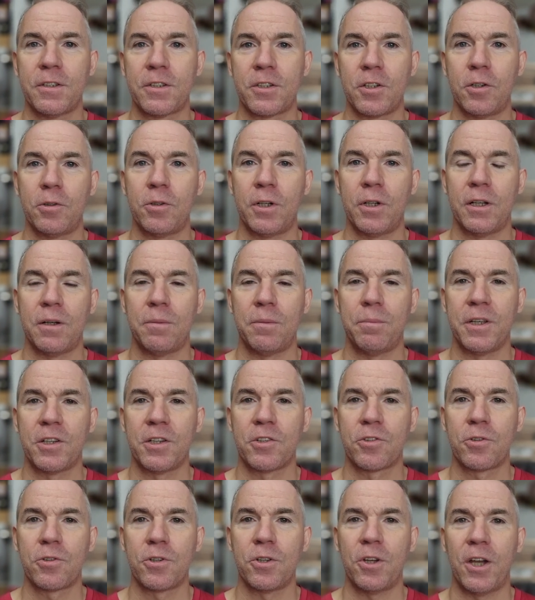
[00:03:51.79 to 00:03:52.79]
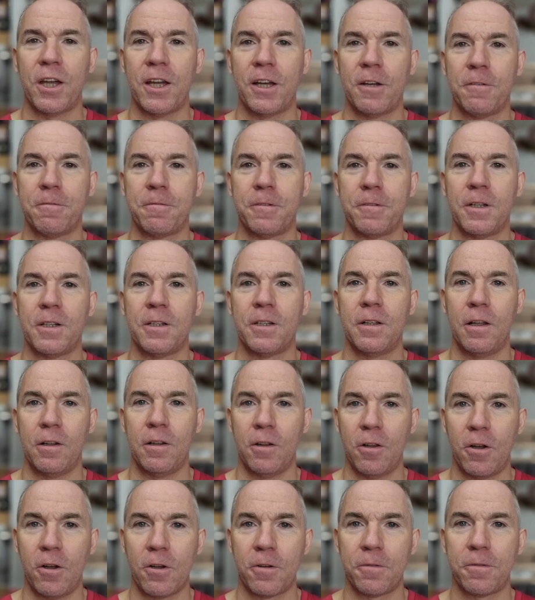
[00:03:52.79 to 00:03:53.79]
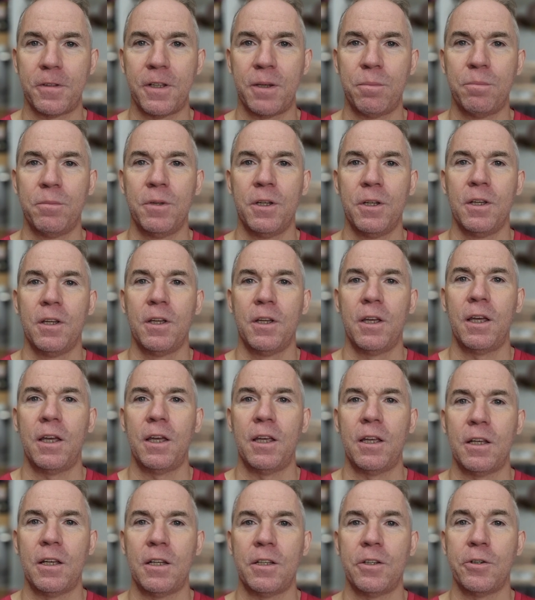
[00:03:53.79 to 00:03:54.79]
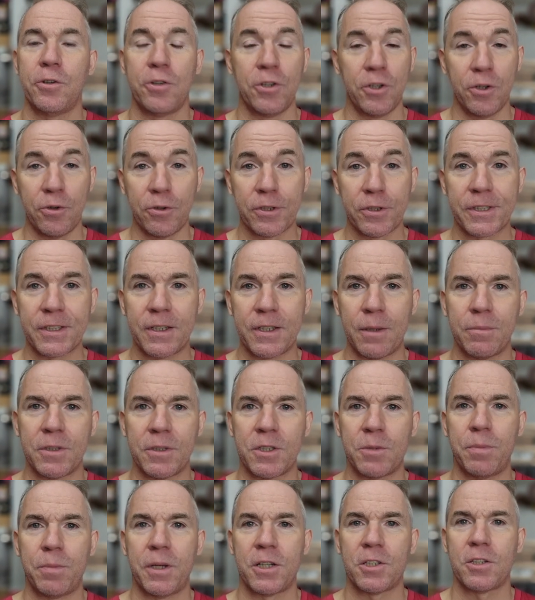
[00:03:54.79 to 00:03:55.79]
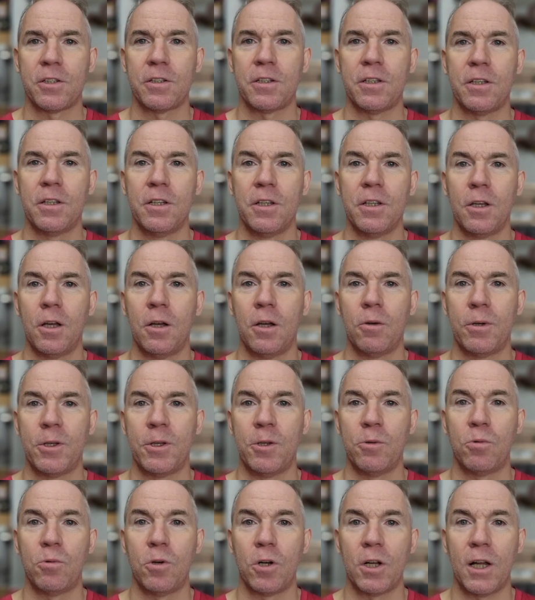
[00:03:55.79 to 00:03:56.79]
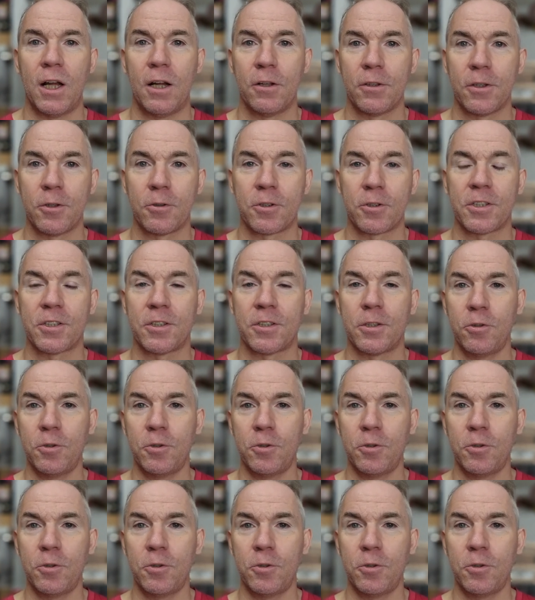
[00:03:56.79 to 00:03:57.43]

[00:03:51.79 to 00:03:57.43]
So make sure you have a lot of them, and you use them, especially when you walk outdoors.